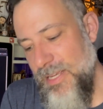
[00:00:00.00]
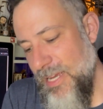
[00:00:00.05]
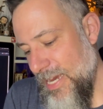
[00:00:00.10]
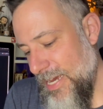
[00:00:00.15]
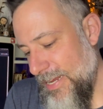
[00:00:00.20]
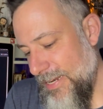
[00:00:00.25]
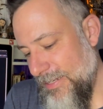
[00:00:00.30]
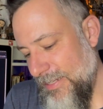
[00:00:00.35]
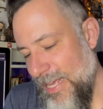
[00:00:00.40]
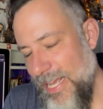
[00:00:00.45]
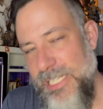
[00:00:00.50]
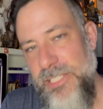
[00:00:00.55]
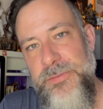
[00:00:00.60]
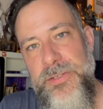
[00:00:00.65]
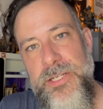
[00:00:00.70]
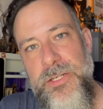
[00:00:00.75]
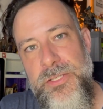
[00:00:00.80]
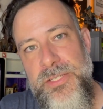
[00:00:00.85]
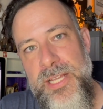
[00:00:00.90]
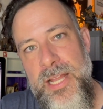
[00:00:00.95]
at Last
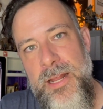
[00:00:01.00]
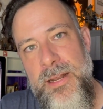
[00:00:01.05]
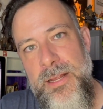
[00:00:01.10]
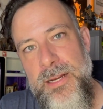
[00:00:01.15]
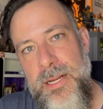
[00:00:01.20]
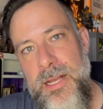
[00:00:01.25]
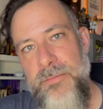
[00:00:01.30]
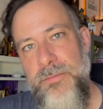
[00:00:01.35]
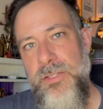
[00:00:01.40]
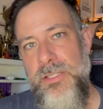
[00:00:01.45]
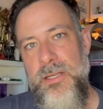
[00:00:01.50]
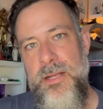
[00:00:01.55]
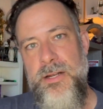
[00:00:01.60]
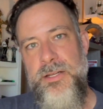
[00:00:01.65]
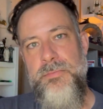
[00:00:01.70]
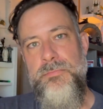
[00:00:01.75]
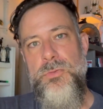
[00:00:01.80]
Figure Standing have decided to